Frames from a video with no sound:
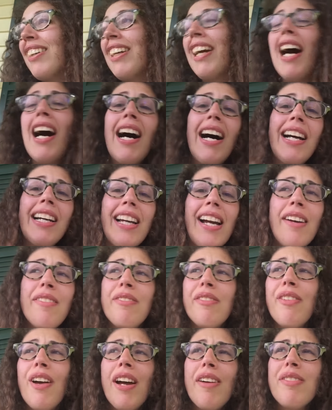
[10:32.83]
guy
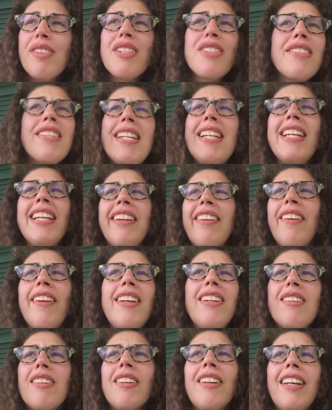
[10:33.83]
I've ever seen,
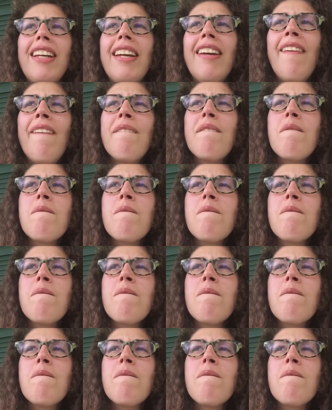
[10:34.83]
literally.